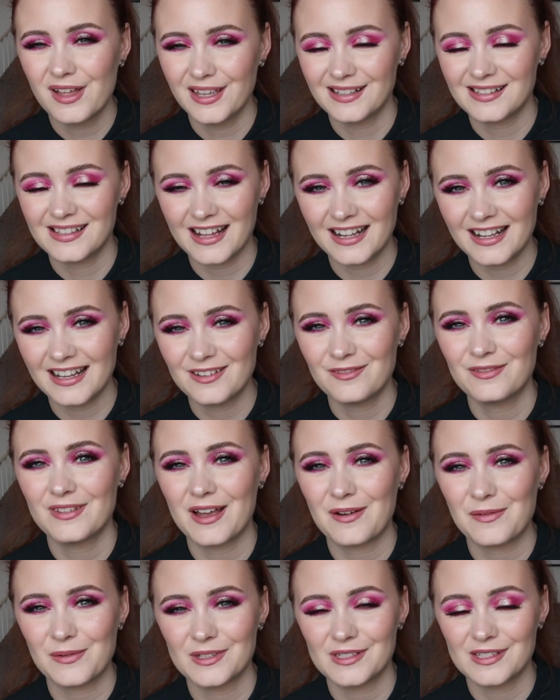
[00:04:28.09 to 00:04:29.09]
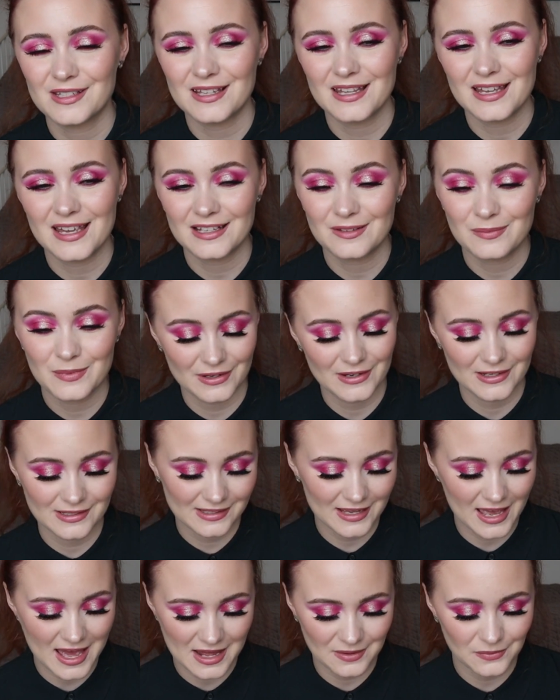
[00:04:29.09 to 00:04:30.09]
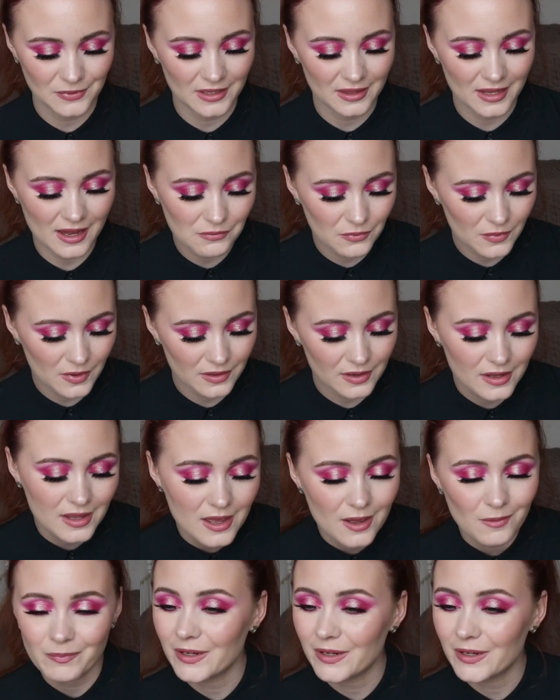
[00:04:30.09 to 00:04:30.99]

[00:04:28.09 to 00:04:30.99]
exactly if that was the experience I had with that one,